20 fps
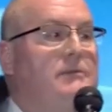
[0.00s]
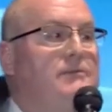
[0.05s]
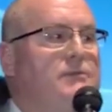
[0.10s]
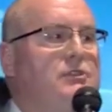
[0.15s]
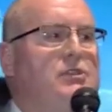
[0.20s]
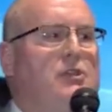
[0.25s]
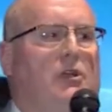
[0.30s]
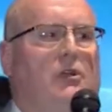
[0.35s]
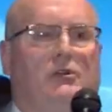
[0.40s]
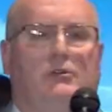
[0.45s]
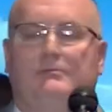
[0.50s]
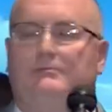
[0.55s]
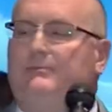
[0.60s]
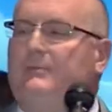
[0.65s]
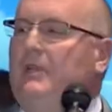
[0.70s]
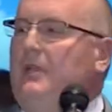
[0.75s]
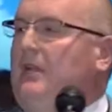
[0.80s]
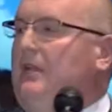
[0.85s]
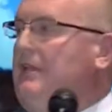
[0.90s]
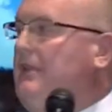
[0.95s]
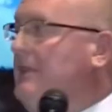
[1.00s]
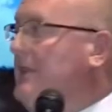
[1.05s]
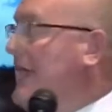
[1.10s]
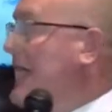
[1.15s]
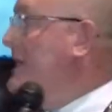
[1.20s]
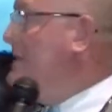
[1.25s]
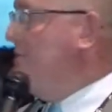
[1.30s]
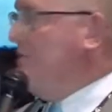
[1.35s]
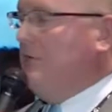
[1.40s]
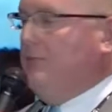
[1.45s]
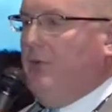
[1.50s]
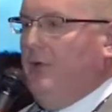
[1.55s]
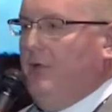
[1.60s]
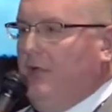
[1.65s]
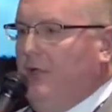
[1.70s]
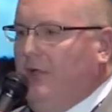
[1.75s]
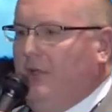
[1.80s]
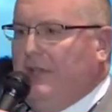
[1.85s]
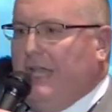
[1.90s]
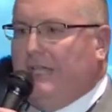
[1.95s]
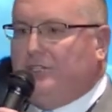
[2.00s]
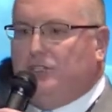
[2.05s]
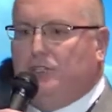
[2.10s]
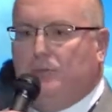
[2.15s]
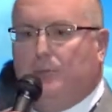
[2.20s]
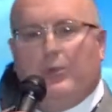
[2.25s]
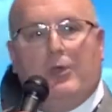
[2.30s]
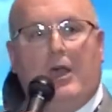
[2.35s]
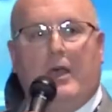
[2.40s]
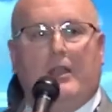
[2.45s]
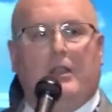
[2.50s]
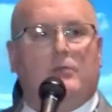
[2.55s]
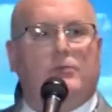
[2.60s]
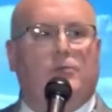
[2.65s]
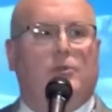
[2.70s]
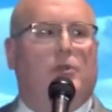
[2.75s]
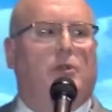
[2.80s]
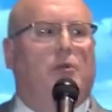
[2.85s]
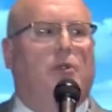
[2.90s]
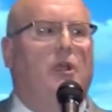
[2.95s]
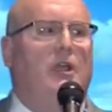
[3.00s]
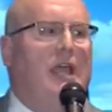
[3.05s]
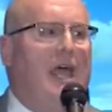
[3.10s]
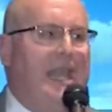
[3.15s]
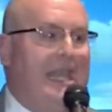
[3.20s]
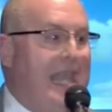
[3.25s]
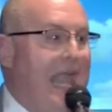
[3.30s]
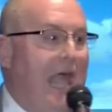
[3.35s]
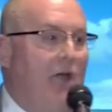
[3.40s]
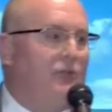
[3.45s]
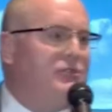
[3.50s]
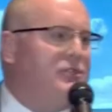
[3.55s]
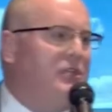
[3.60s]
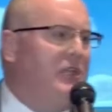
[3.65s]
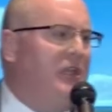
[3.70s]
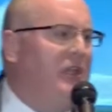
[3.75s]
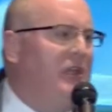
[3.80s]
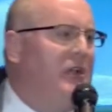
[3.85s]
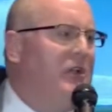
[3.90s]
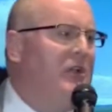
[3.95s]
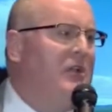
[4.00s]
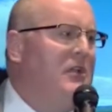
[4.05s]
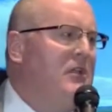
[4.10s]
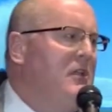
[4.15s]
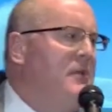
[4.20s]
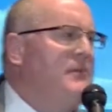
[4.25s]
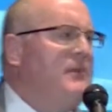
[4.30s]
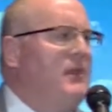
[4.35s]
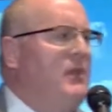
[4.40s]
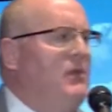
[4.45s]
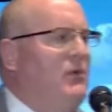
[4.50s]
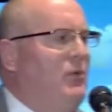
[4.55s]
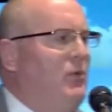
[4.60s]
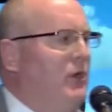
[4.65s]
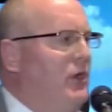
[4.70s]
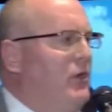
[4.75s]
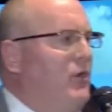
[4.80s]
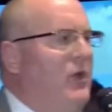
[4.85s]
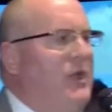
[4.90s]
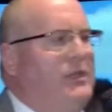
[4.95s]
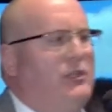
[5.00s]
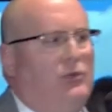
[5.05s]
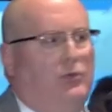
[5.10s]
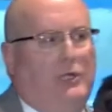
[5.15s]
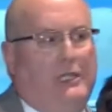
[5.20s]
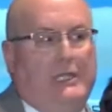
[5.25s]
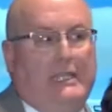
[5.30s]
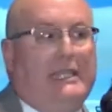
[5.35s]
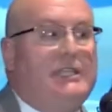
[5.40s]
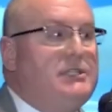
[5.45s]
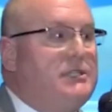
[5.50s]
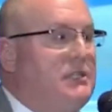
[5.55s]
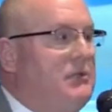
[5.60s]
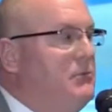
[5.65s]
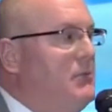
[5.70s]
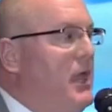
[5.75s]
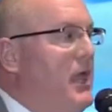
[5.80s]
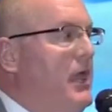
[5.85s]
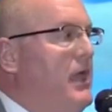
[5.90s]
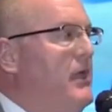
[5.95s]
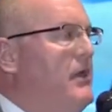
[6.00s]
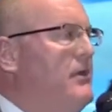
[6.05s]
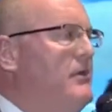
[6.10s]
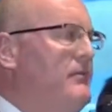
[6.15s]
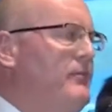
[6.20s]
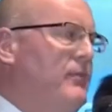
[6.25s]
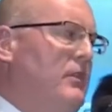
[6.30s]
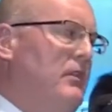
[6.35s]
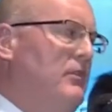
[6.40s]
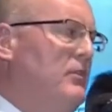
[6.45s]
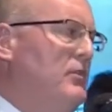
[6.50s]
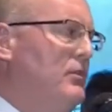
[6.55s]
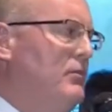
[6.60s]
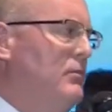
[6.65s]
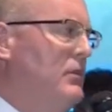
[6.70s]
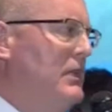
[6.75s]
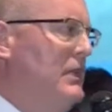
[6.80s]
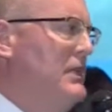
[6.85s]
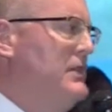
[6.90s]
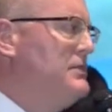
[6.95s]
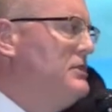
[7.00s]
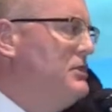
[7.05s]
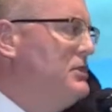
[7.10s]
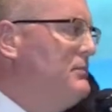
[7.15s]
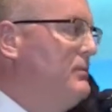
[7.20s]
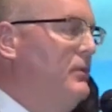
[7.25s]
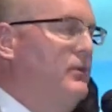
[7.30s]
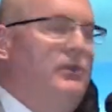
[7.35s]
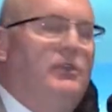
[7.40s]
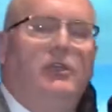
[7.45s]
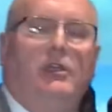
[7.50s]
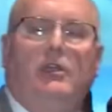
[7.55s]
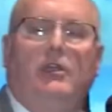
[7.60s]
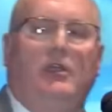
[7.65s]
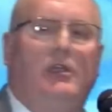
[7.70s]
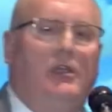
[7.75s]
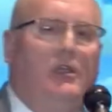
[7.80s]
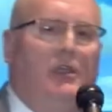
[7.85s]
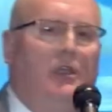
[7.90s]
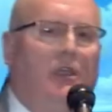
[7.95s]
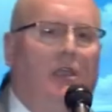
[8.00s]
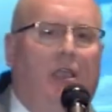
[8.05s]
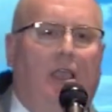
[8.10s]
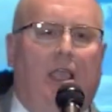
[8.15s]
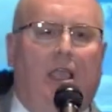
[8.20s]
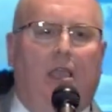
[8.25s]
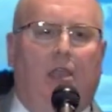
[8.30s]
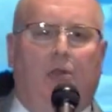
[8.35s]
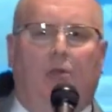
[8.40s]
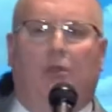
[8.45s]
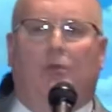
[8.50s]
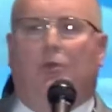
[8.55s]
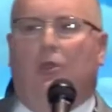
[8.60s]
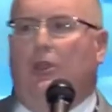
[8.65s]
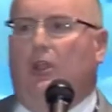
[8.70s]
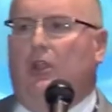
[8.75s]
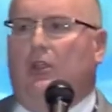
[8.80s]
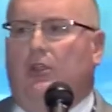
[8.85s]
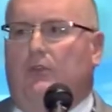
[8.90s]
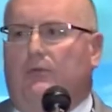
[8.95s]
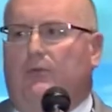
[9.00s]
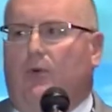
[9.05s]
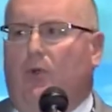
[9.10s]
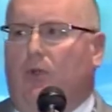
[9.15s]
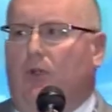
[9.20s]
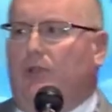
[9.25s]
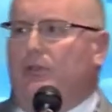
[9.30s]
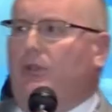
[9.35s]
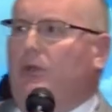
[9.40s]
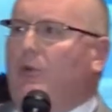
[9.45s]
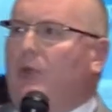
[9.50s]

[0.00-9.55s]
So that's the product we're announcing here. We're going to release in May, 2 releases per year, and we're looking forward to it.